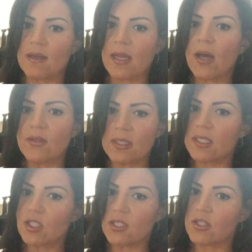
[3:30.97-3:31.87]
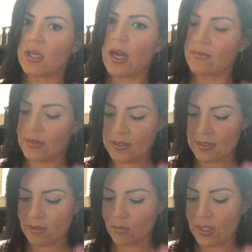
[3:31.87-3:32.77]
on how delicious your coffee is
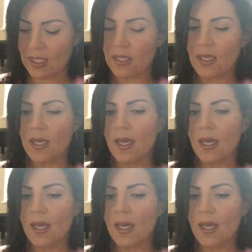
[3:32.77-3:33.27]
in the morning.